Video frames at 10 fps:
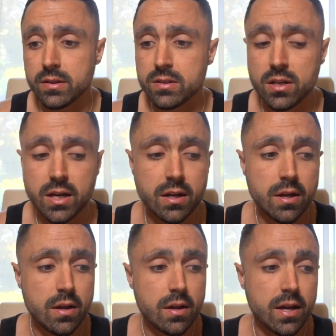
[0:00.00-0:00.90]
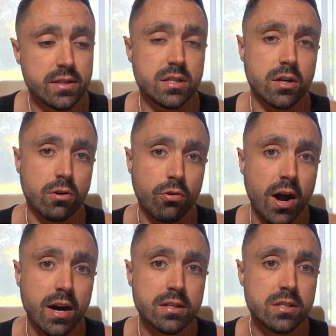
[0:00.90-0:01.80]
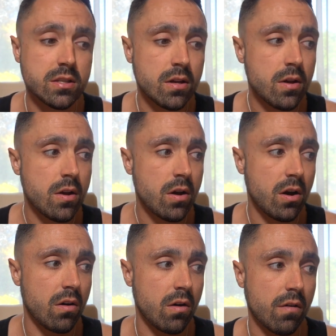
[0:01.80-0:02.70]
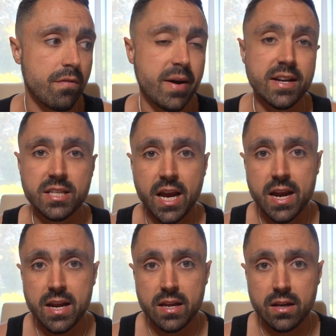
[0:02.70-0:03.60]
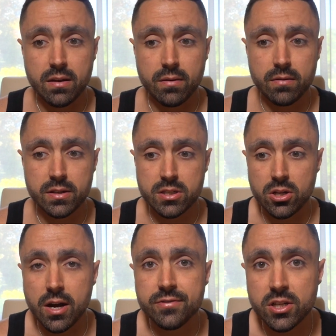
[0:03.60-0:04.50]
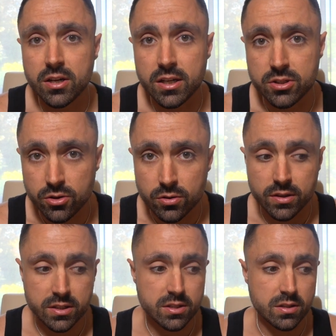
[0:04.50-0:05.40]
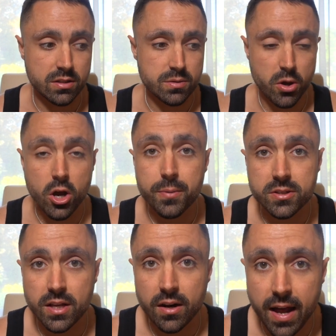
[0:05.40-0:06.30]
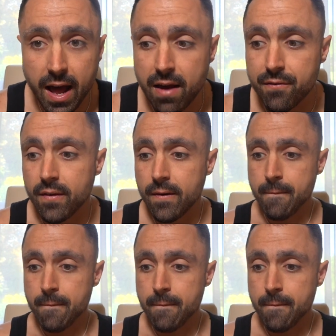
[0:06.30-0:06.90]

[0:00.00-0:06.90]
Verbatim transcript: And it's like it's the crux of maintaining this lifestyle I do, this this purpose that I have.